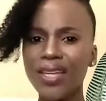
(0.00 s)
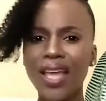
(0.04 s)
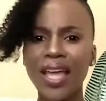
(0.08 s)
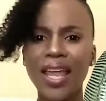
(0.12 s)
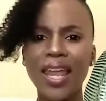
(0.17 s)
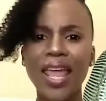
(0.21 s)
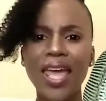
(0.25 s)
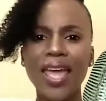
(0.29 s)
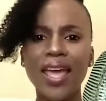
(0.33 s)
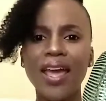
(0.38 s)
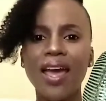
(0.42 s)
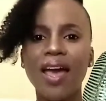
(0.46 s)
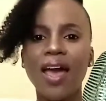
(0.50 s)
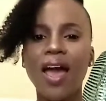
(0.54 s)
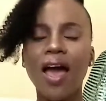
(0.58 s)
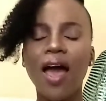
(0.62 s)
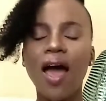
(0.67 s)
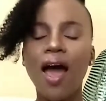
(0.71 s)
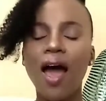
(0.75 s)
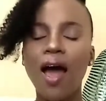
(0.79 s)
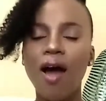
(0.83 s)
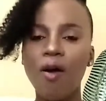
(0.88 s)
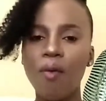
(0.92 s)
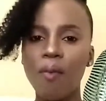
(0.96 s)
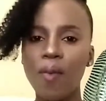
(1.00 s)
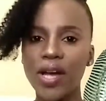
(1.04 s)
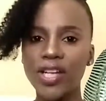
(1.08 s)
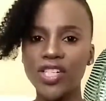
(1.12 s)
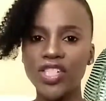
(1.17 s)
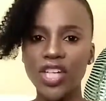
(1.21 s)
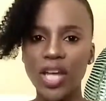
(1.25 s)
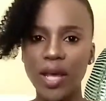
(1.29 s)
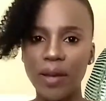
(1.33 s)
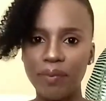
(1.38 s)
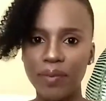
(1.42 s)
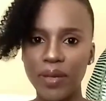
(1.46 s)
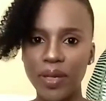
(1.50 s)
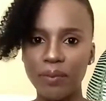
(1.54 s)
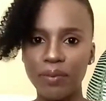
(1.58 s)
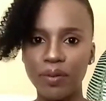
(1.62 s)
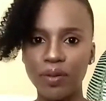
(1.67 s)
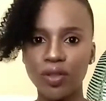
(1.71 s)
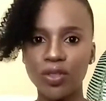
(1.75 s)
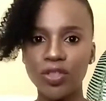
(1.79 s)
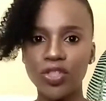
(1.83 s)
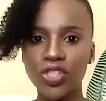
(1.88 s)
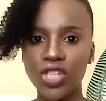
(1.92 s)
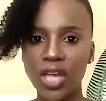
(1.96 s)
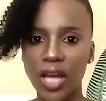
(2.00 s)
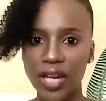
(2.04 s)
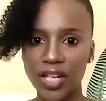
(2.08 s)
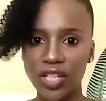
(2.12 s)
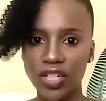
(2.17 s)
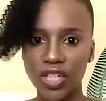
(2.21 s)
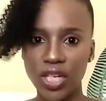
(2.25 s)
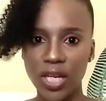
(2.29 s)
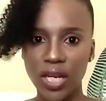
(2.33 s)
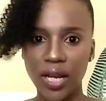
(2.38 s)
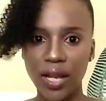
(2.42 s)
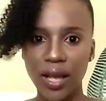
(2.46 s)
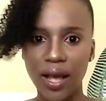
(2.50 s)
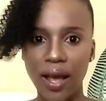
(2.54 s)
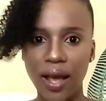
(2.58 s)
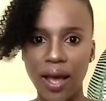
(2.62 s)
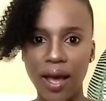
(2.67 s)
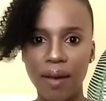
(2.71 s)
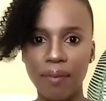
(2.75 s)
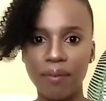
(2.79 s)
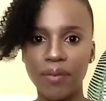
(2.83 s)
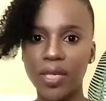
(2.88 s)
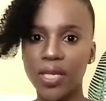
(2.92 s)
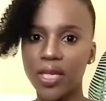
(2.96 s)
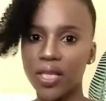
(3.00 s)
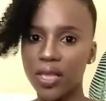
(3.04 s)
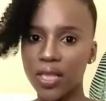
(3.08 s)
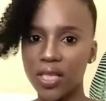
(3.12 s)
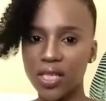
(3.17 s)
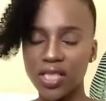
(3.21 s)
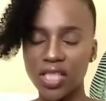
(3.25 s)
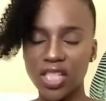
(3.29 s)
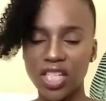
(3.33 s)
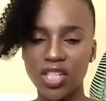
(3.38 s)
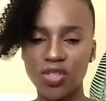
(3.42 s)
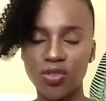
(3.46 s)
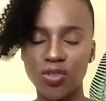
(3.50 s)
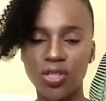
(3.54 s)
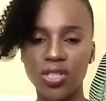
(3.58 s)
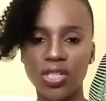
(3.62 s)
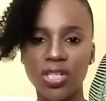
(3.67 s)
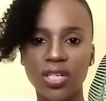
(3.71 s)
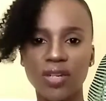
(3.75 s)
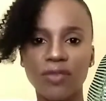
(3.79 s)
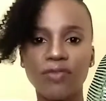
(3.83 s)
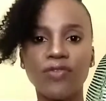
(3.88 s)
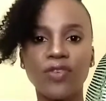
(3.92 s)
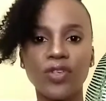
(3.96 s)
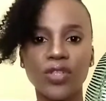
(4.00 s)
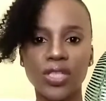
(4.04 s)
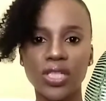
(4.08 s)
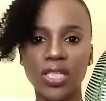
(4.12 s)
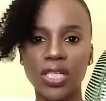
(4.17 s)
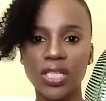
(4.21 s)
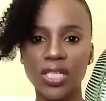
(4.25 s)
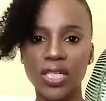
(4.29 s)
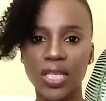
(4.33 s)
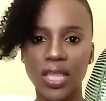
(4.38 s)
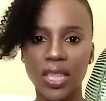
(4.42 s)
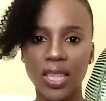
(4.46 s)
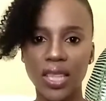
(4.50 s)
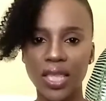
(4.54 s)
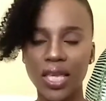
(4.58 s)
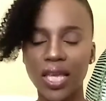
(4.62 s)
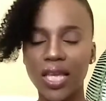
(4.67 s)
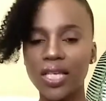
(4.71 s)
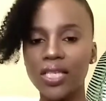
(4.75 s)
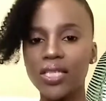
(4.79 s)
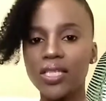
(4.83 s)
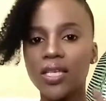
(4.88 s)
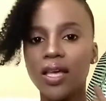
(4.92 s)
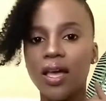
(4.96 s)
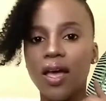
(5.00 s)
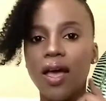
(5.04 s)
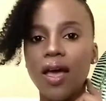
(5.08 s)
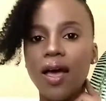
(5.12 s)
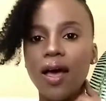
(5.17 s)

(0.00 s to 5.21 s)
Like how much are people charging in this industry for certain things.